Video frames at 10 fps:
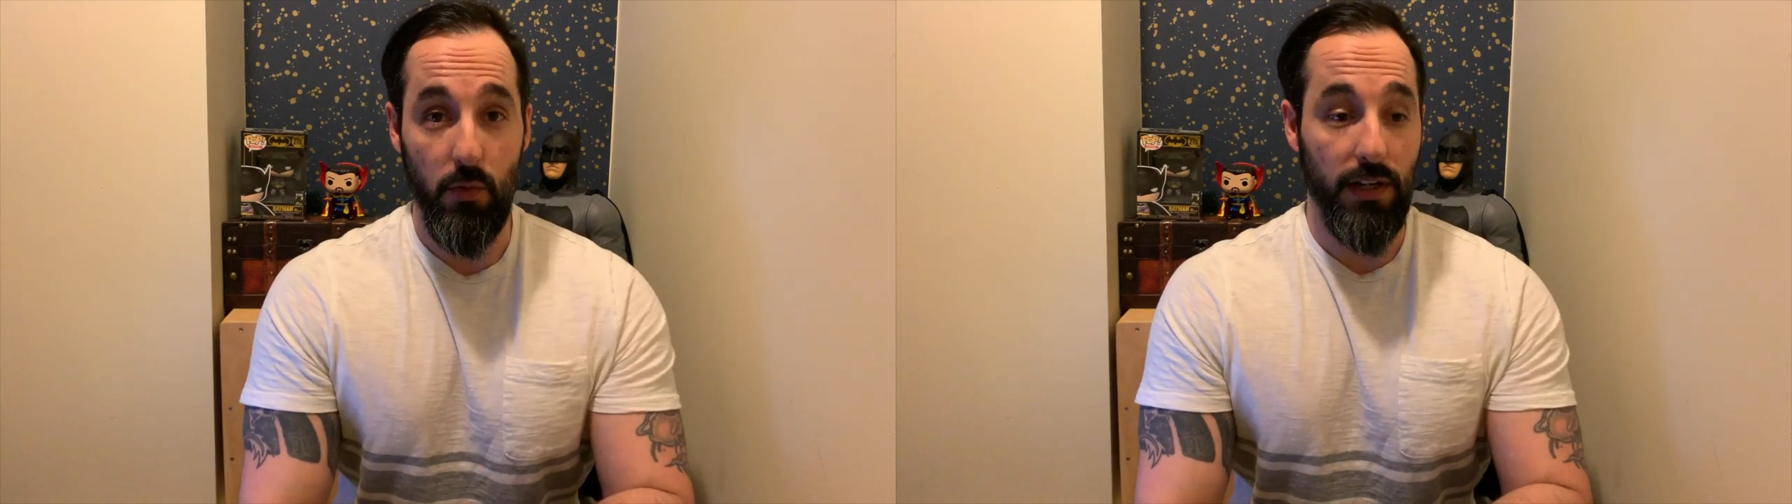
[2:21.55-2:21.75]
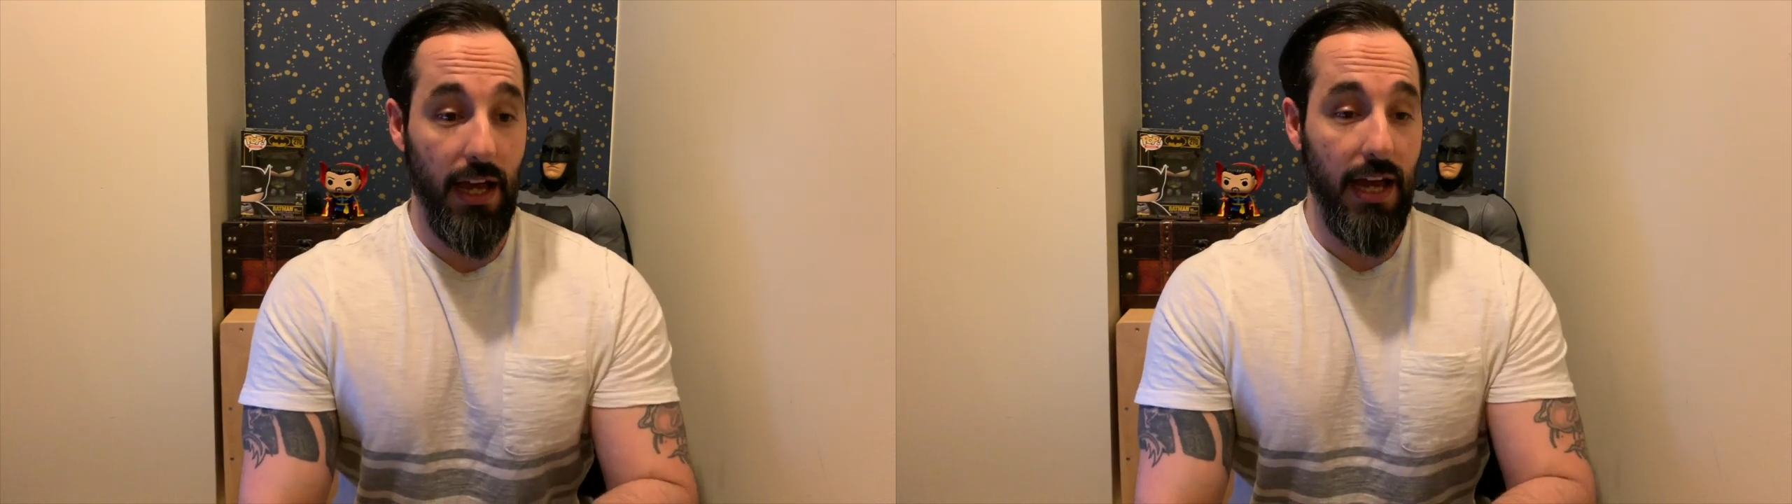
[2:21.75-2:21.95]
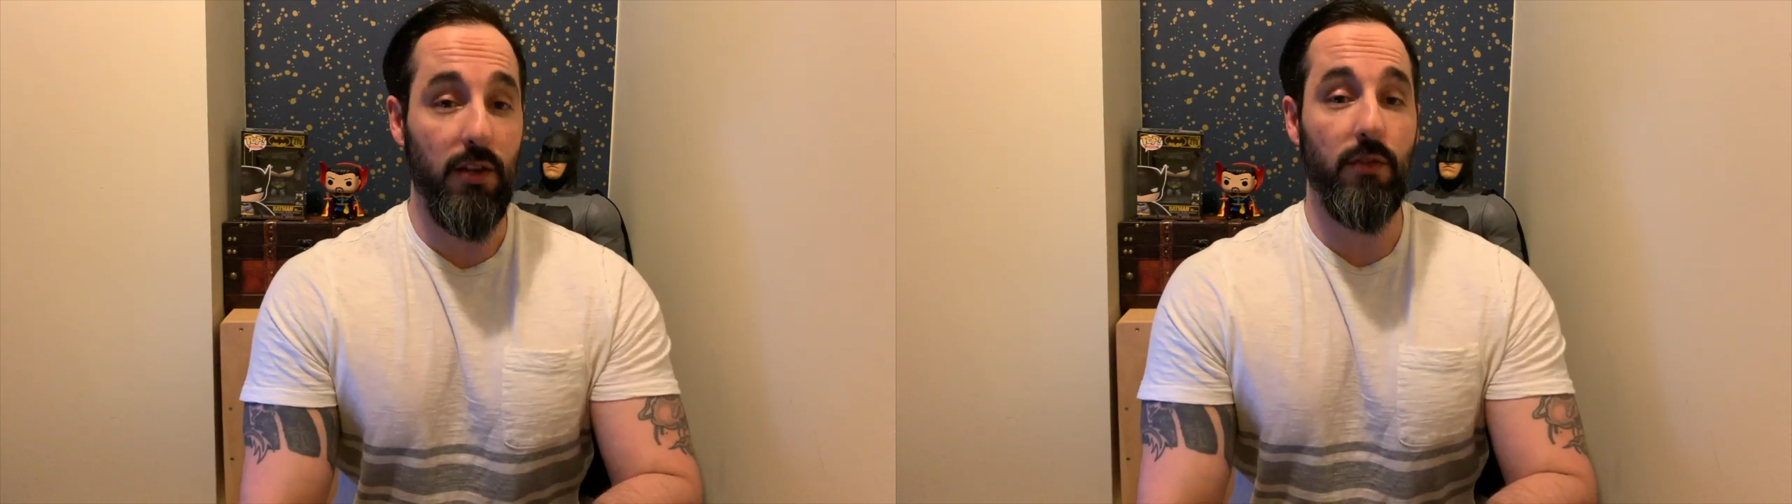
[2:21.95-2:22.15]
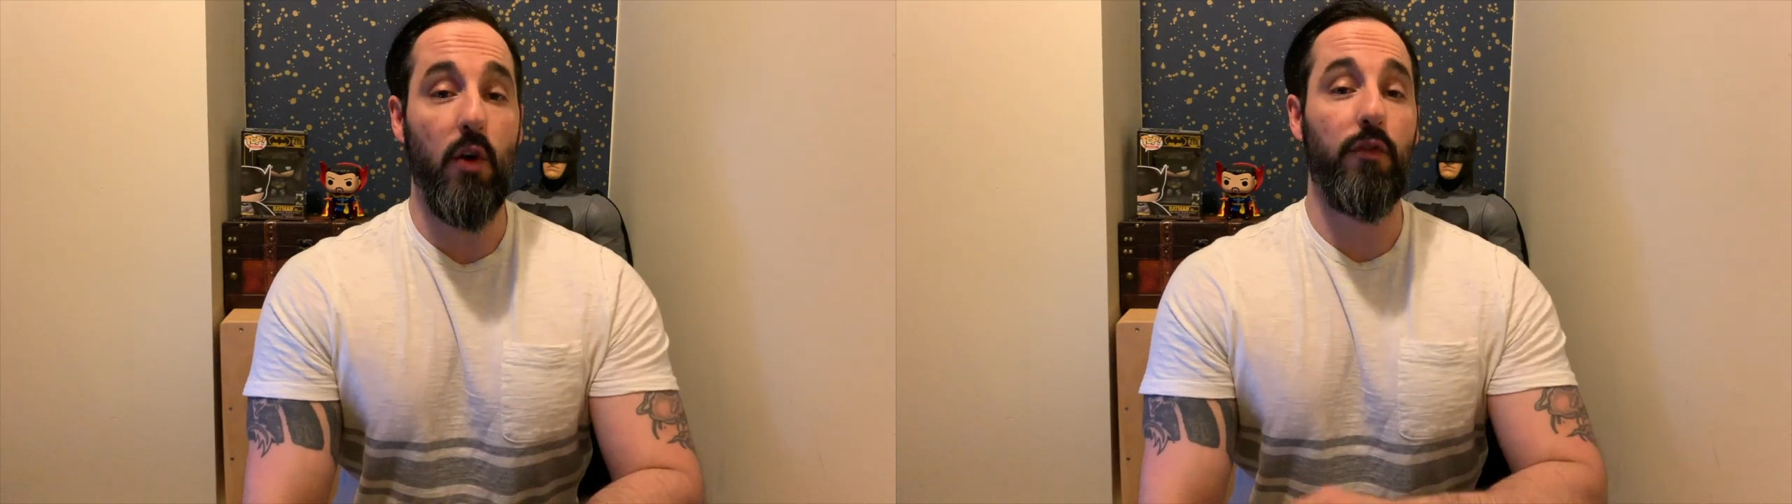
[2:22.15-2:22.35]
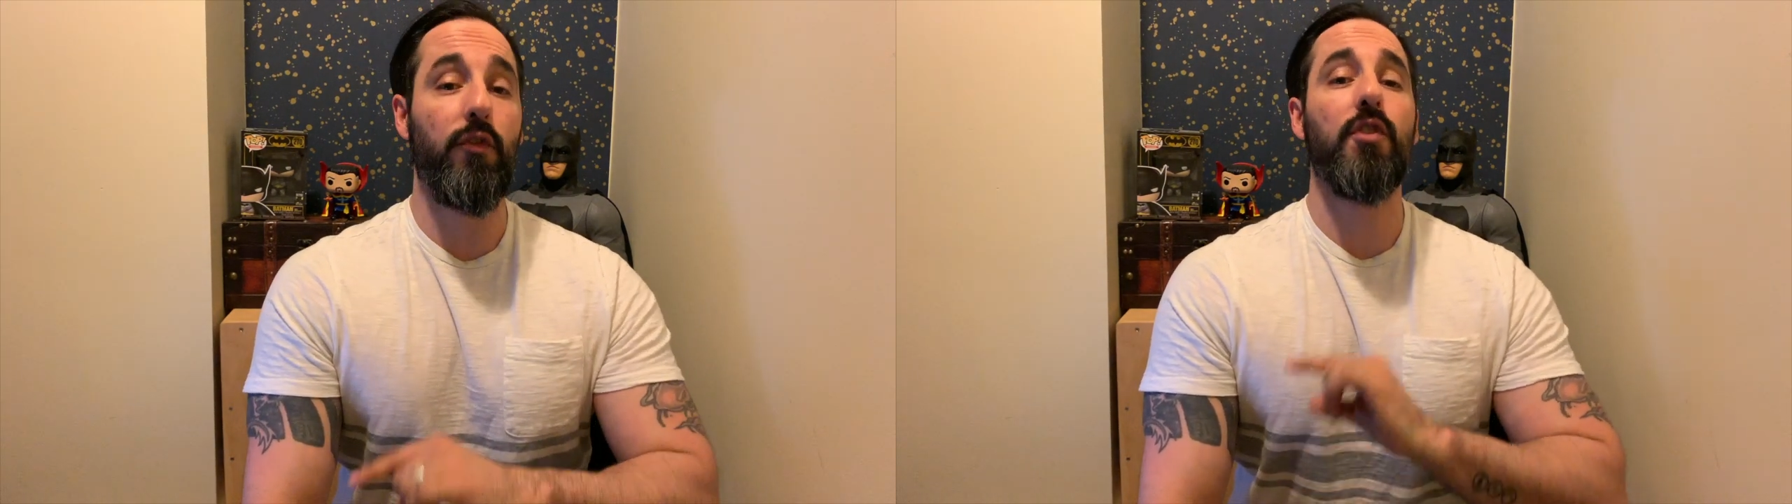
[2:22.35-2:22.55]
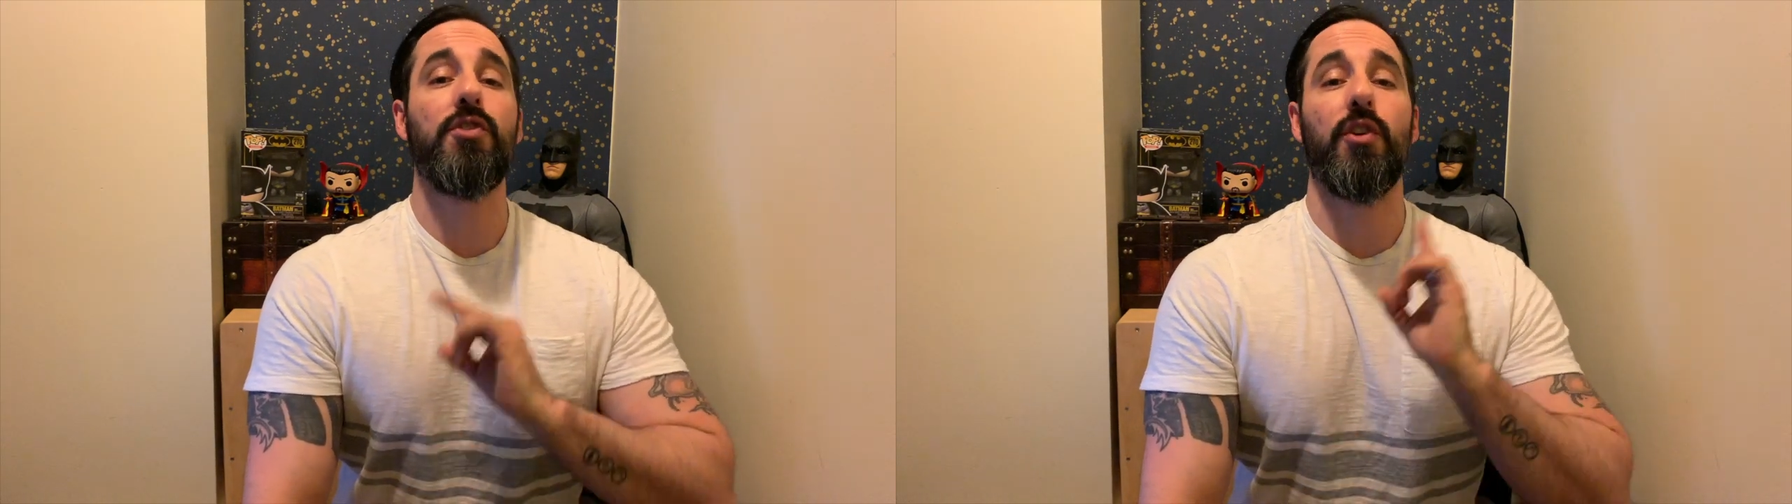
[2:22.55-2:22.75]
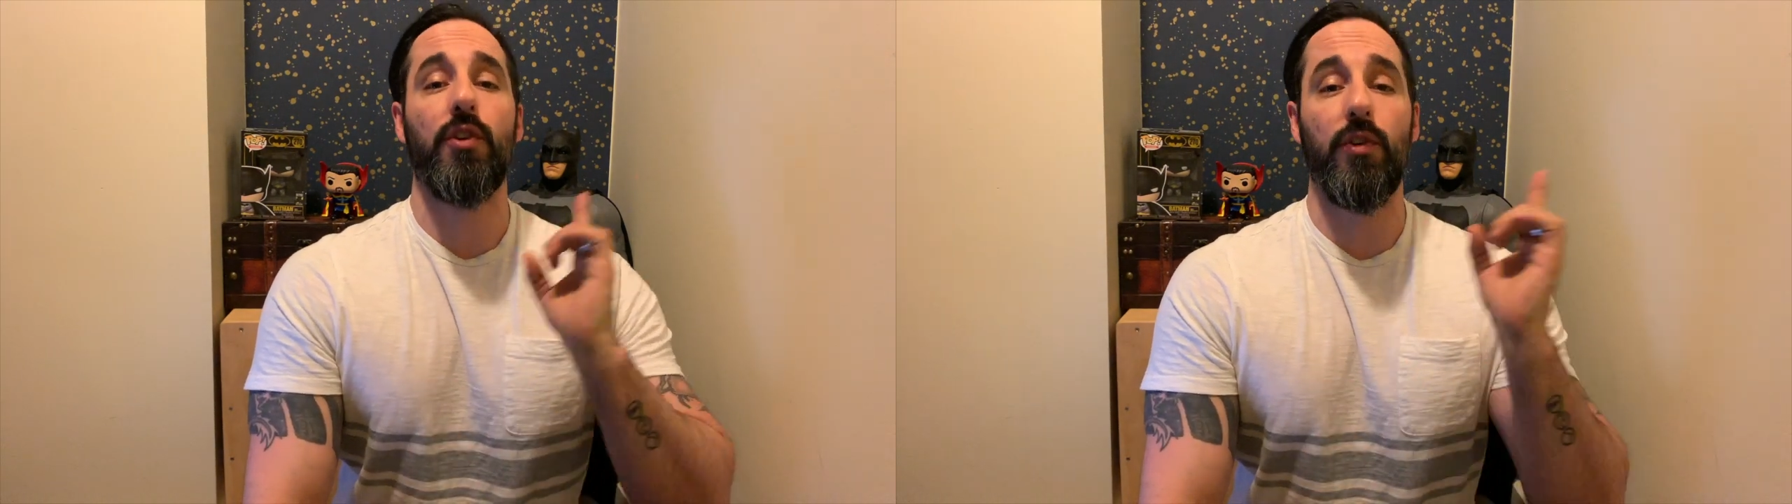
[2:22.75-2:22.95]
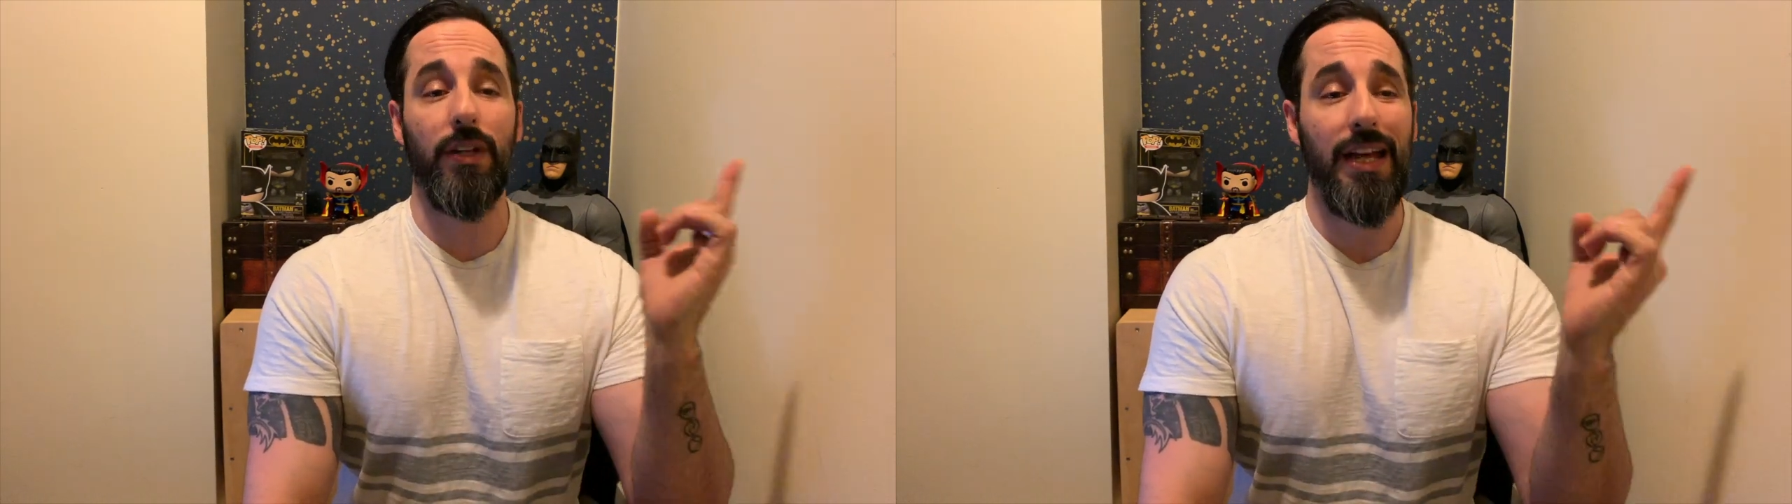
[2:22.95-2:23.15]
will kind of go full
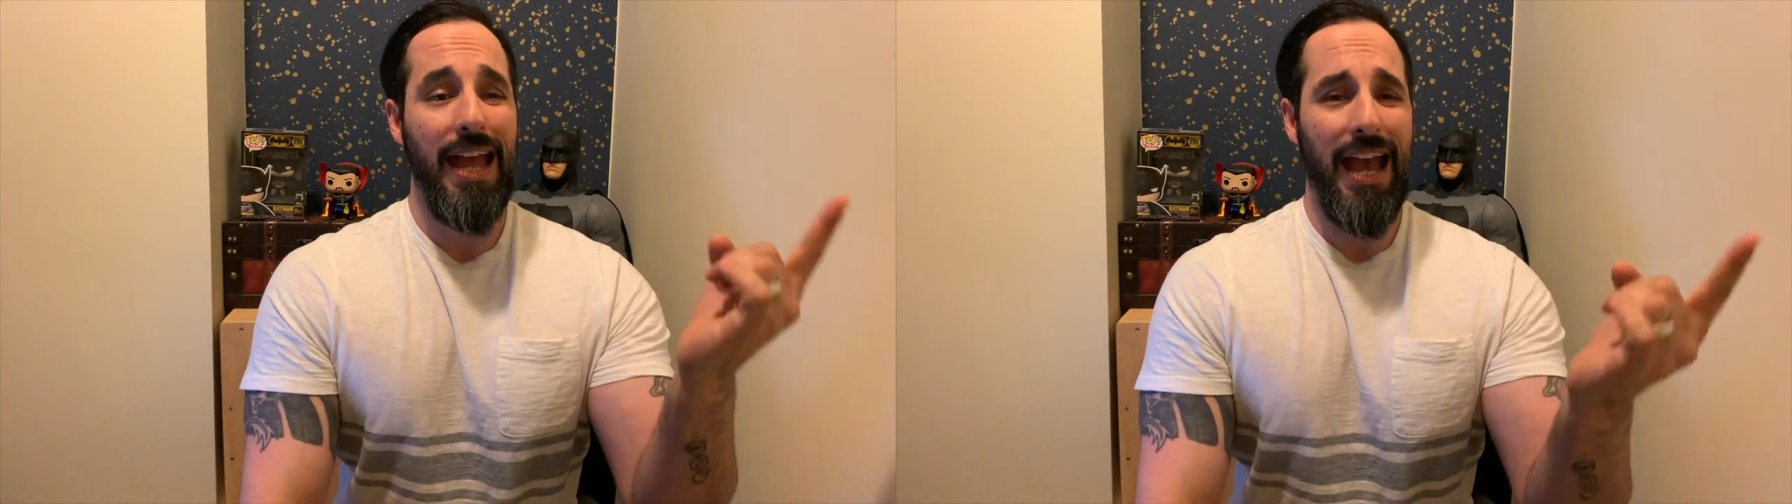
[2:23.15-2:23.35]
circle